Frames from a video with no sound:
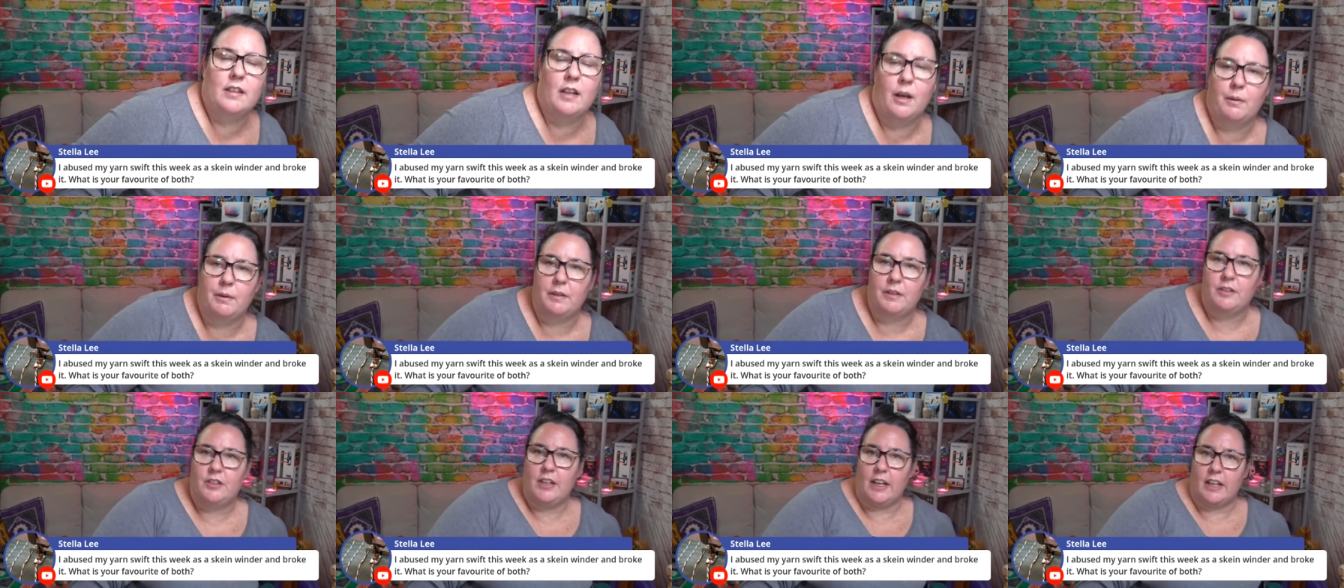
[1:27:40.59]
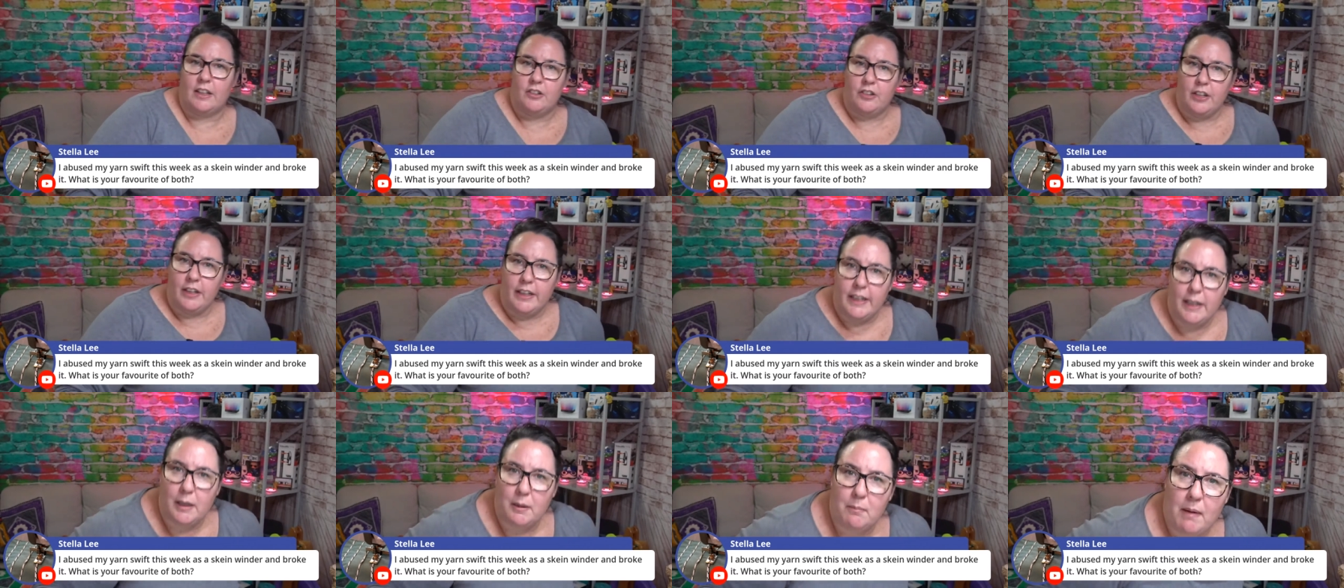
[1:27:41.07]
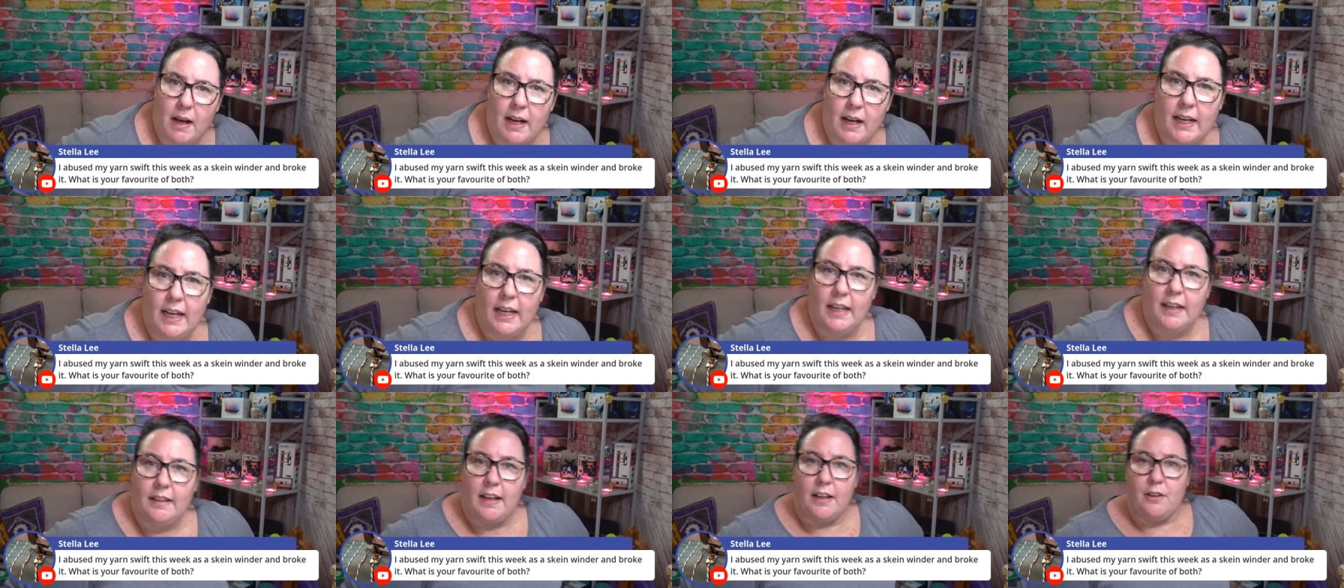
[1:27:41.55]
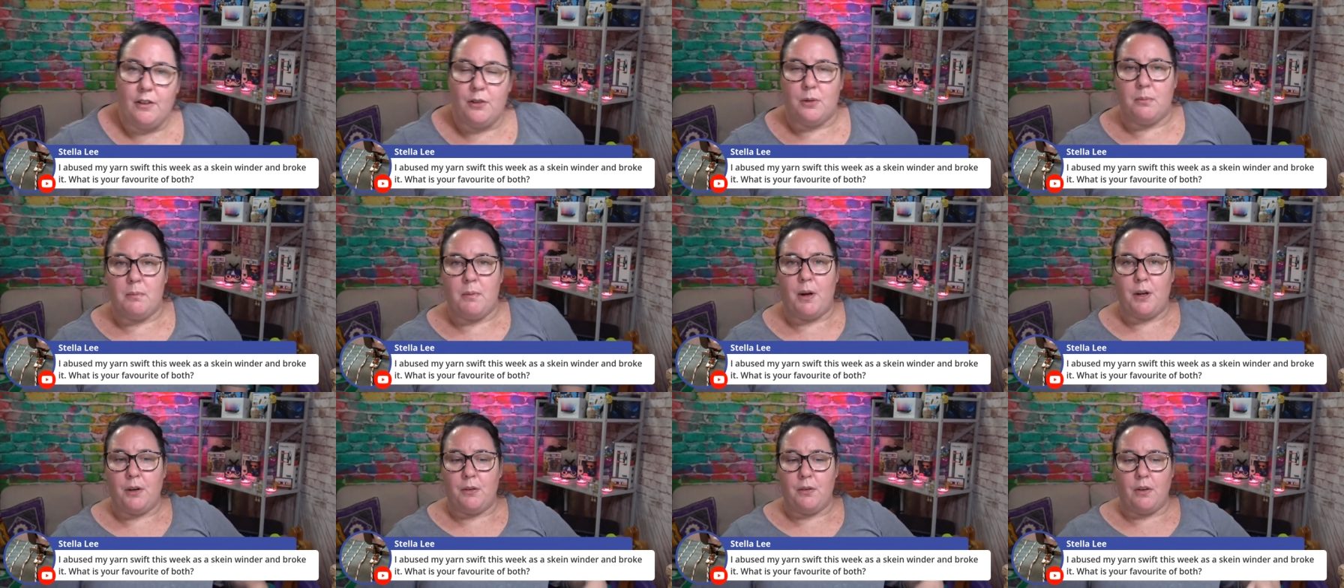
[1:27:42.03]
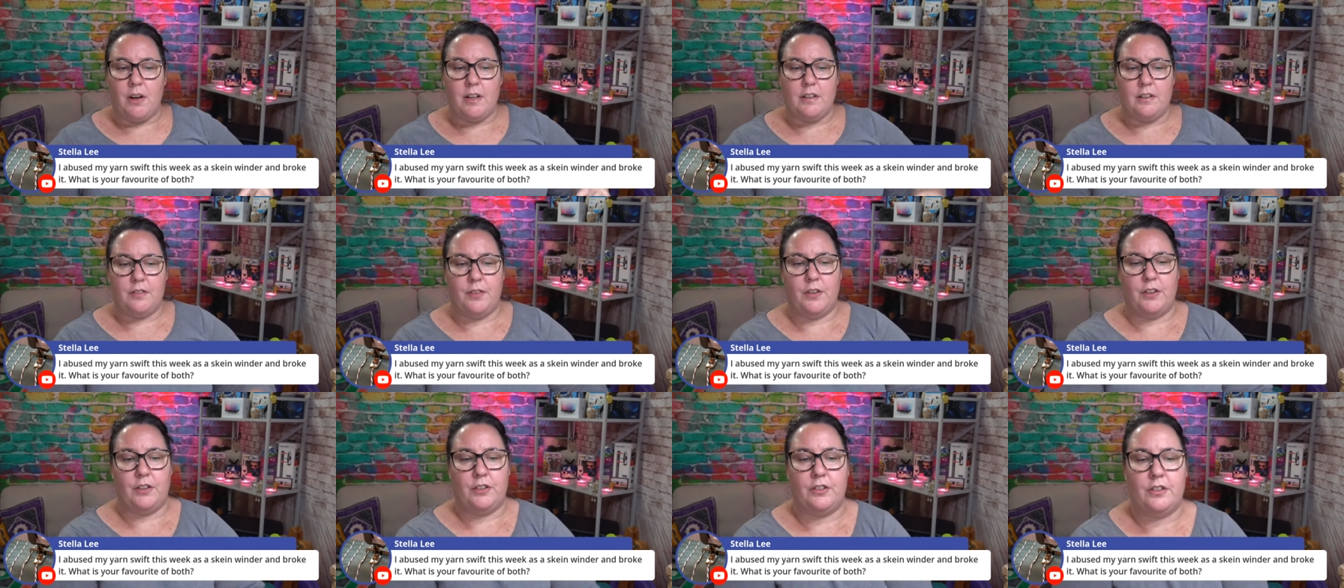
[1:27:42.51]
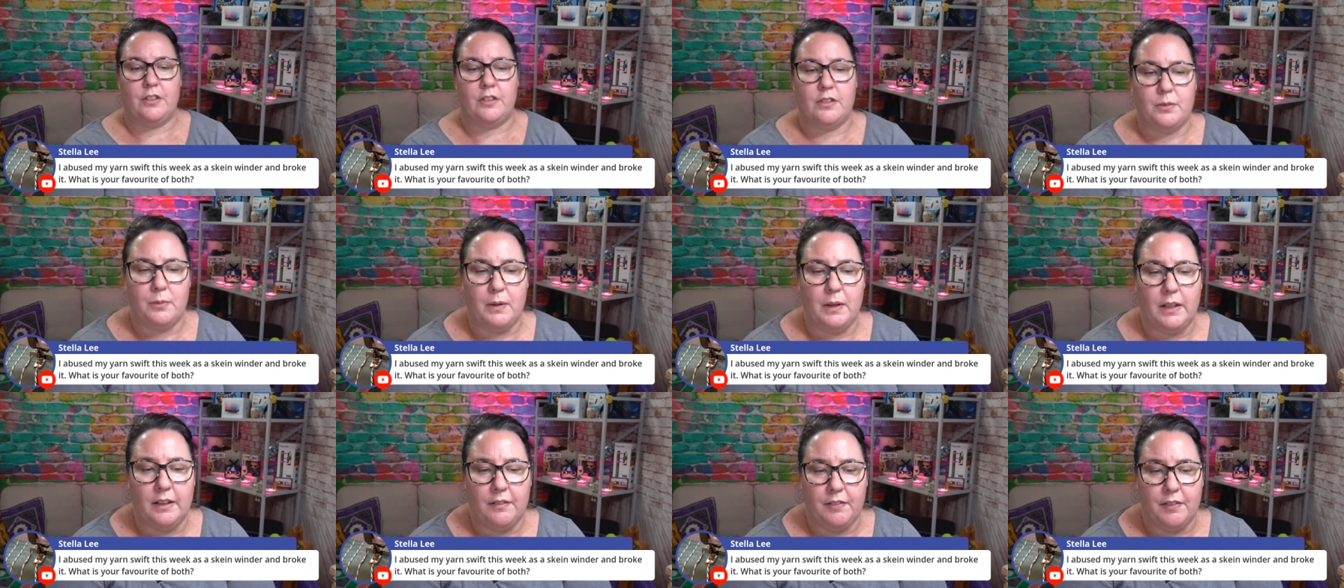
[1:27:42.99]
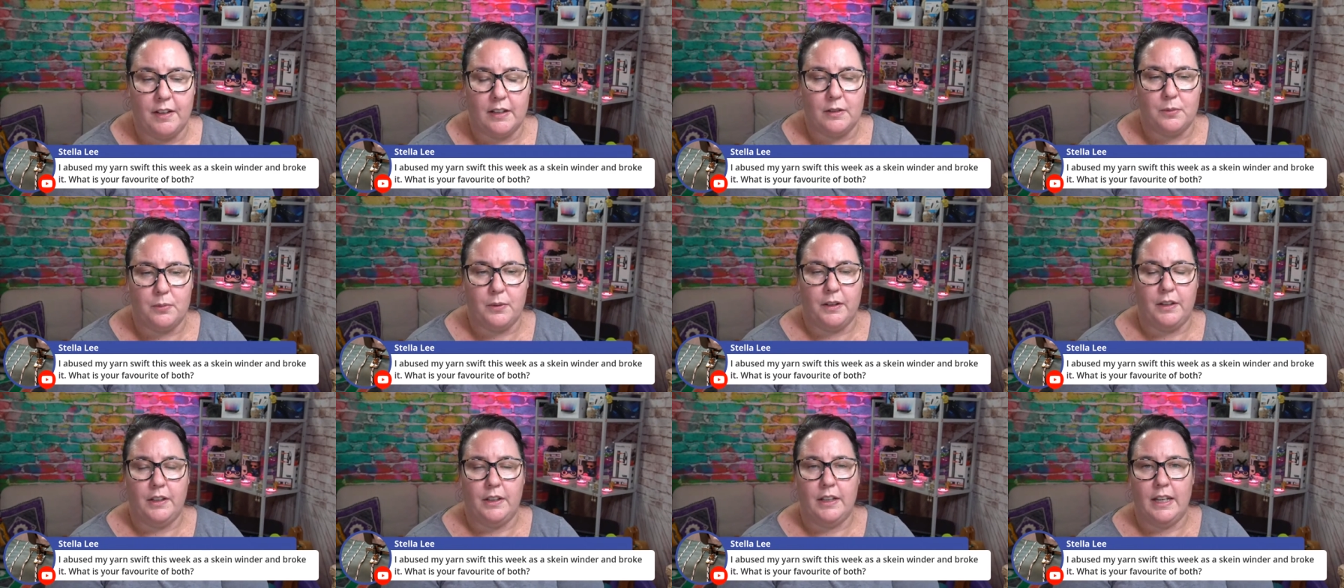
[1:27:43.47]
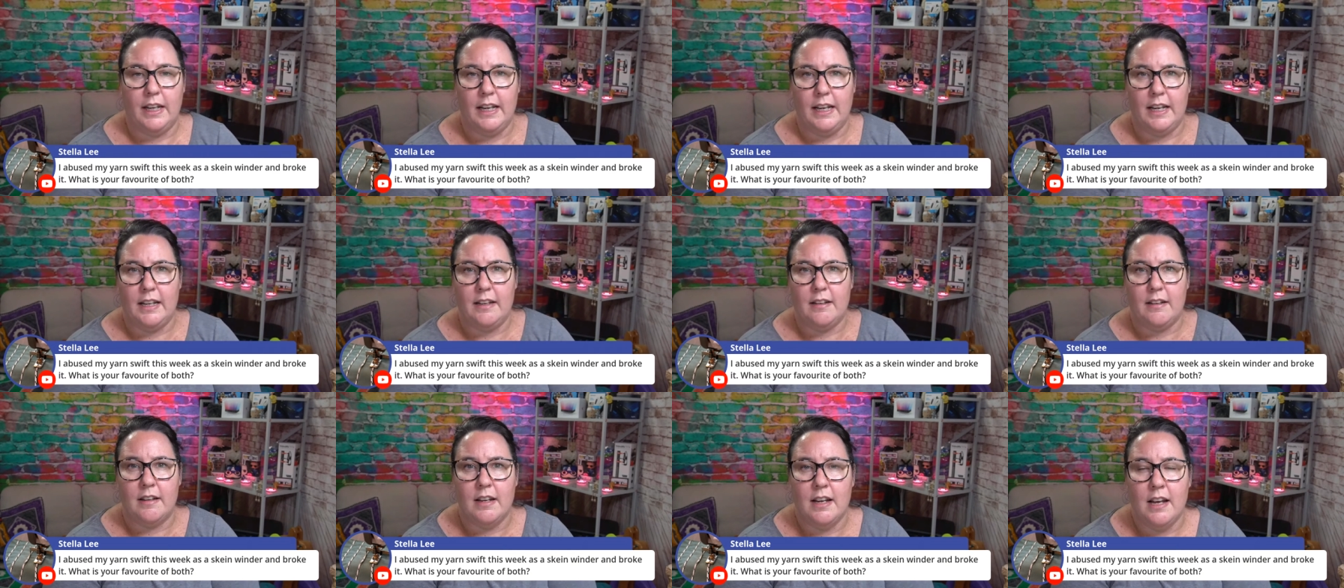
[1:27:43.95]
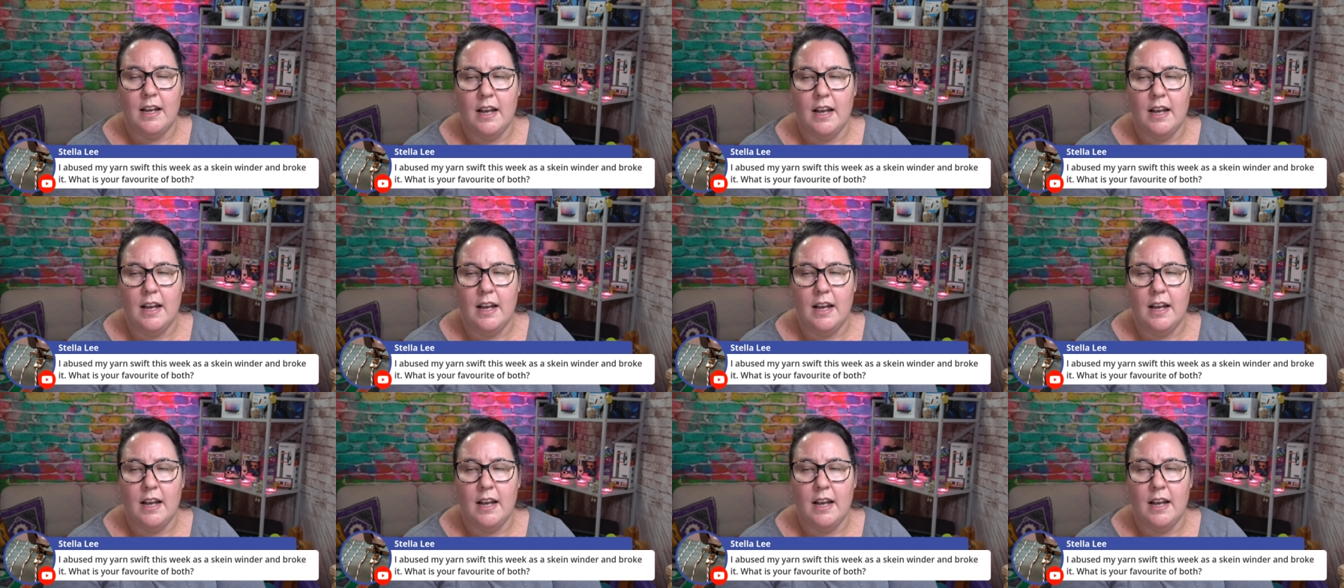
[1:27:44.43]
I would check Cheeky Monkey. They do a motorized version as well if that's what you need.